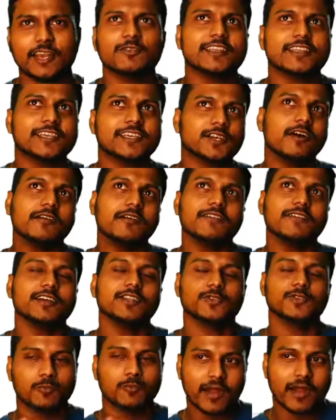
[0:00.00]
of a
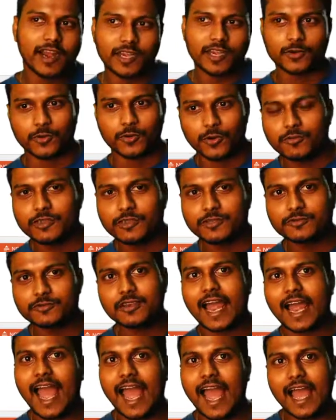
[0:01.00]
Zomato which will
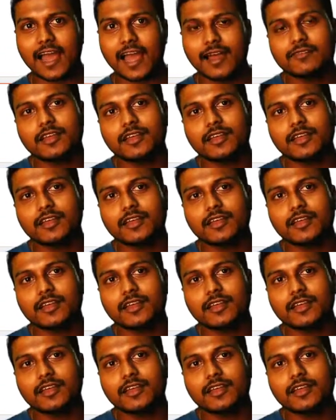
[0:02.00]
have